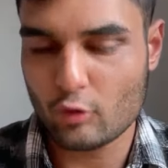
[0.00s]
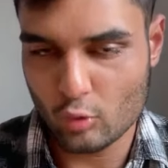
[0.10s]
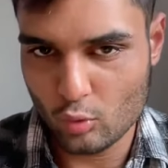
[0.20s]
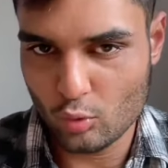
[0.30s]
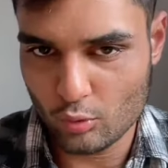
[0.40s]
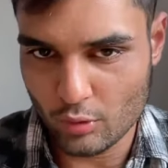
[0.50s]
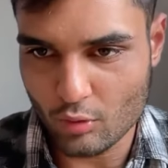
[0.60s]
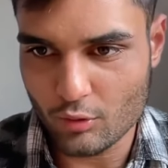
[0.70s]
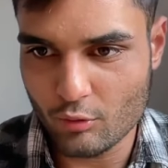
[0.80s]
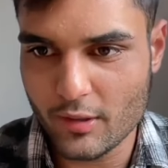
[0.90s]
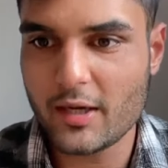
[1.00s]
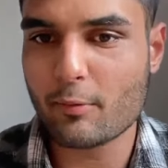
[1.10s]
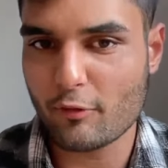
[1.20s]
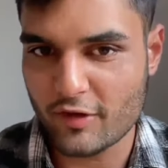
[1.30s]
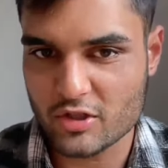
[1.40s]
to, you need a
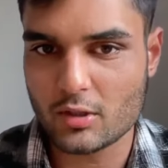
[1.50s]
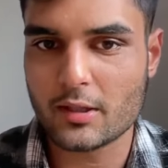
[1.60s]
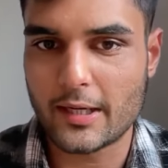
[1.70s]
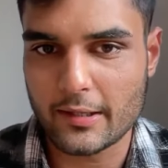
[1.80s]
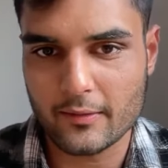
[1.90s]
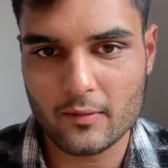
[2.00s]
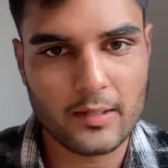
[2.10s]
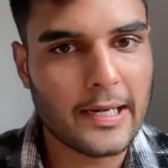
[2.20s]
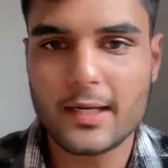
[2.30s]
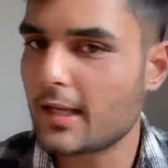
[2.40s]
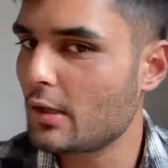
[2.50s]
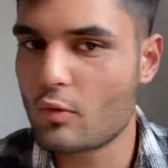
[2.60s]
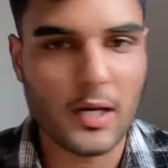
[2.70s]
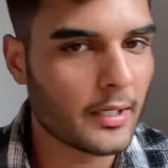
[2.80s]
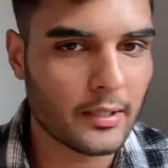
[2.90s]
professional guidance. Writing you
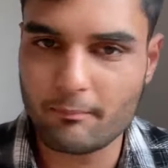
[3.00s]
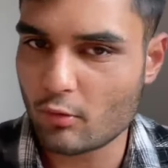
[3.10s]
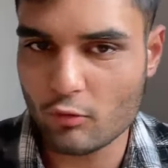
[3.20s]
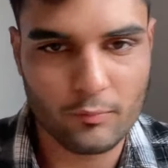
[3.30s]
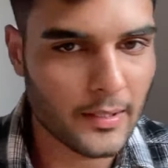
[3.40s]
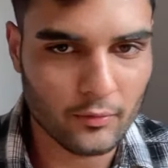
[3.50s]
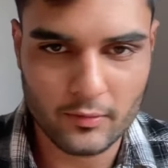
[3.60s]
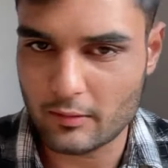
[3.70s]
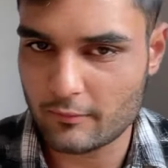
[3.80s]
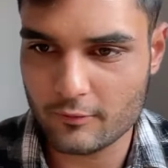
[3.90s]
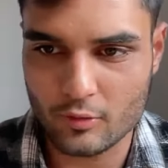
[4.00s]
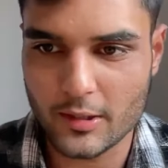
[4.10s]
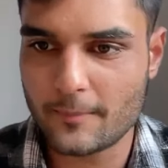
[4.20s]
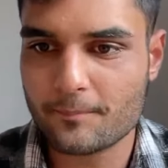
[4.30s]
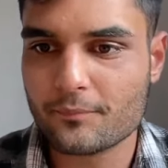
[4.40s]
can't improve by yourself.
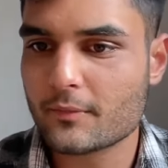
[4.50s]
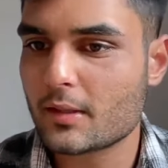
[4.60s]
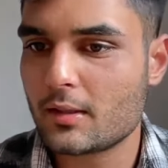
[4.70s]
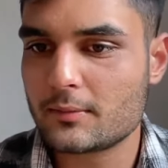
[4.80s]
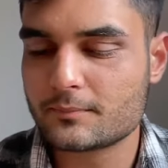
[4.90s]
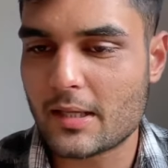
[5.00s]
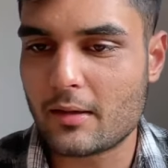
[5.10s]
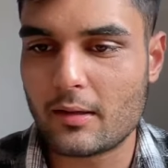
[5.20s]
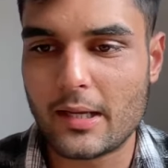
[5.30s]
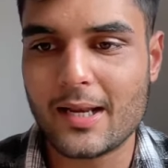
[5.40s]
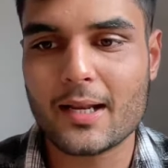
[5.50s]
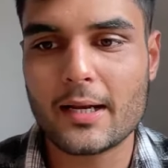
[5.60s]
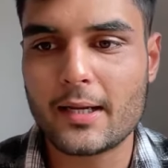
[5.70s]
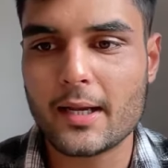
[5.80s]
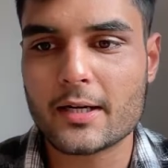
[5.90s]
Okay, in
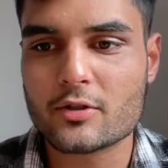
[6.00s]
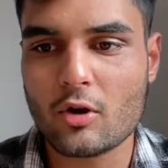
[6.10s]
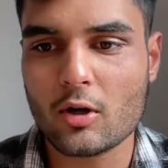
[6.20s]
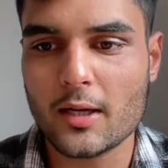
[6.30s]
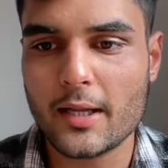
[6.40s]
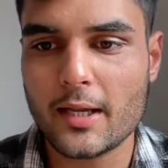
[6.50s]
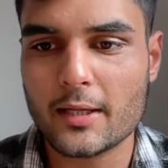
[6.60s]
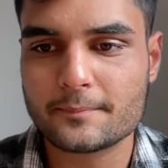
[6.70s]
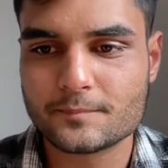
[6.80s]
writing it's not like,